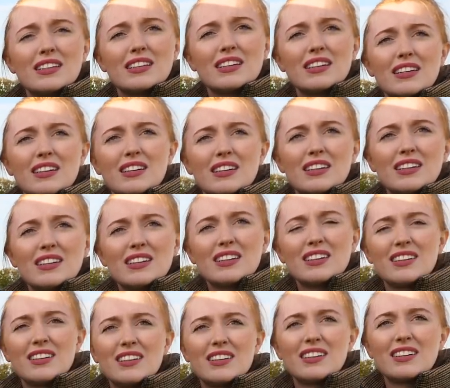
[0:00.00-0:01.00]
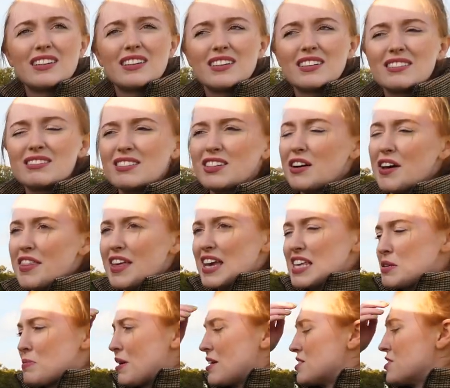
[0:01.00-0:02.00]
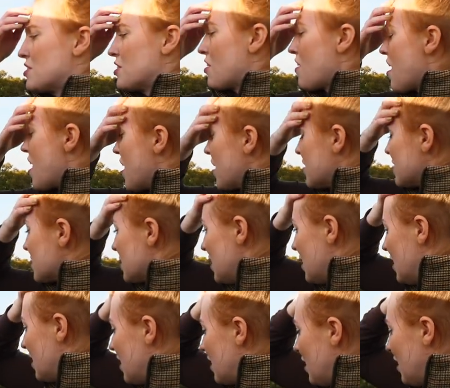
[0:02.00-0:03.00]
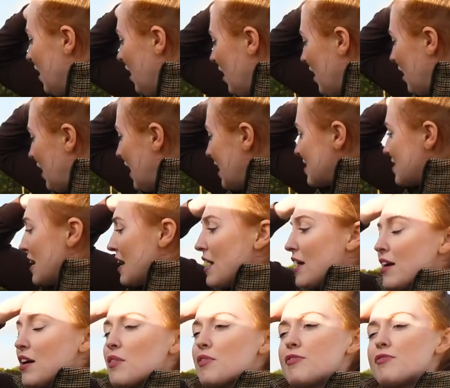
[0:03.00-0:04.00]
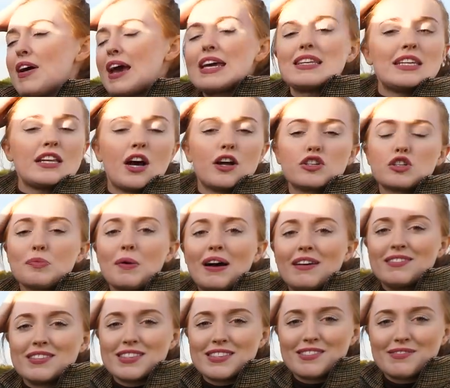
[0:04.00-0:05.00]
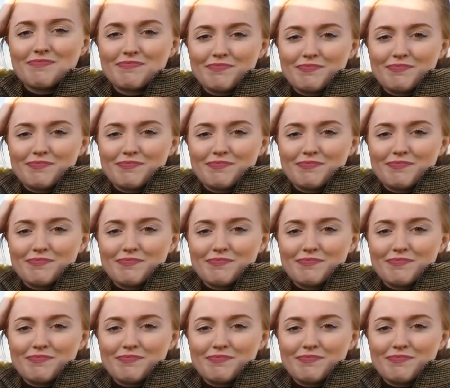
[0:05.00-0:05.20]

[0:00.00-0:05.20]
I would hope less, but no, you could be right. I don't want to know. Let's say £1,800.